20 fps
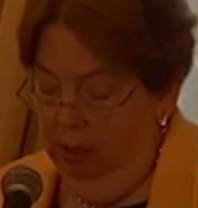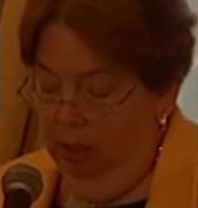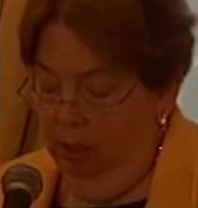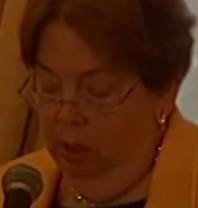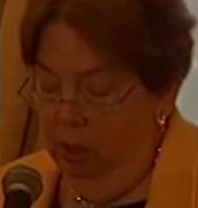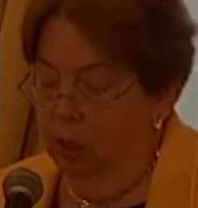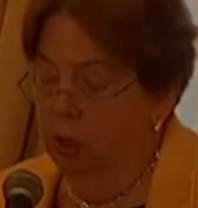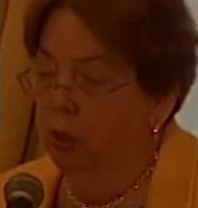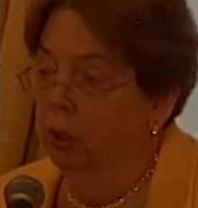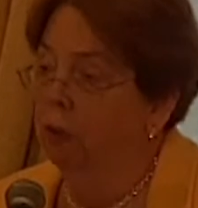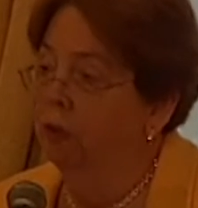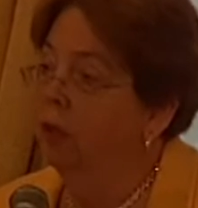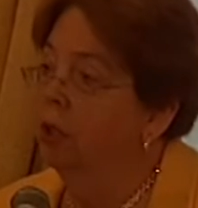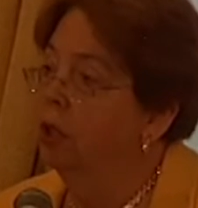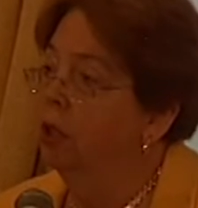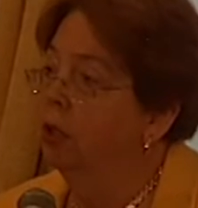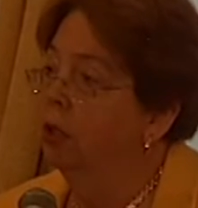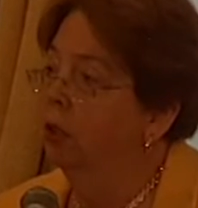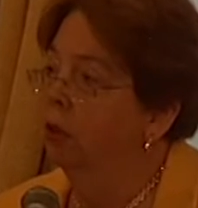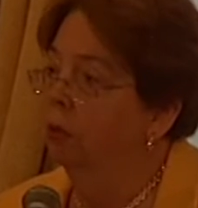in
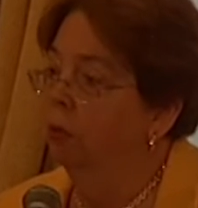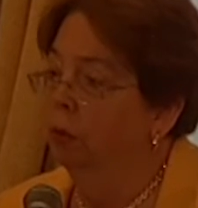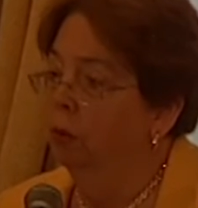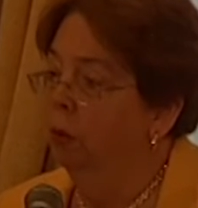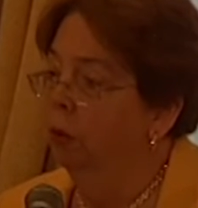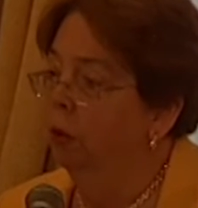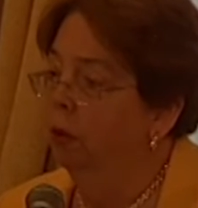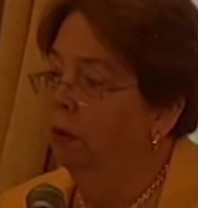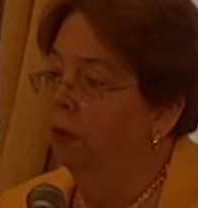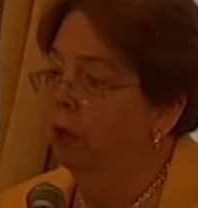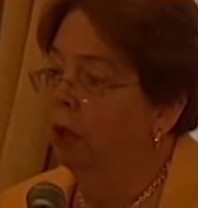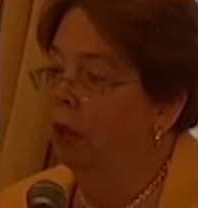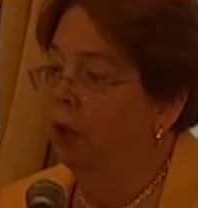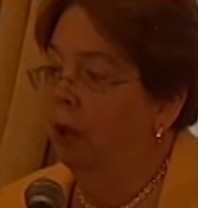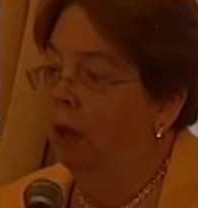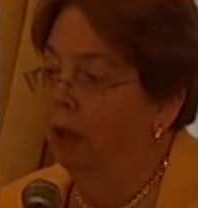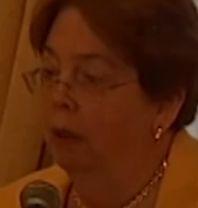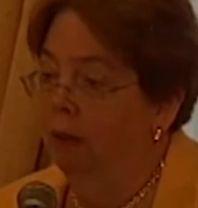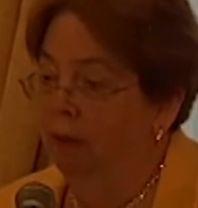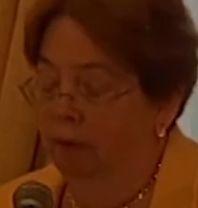service to the rule of
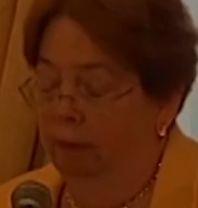law.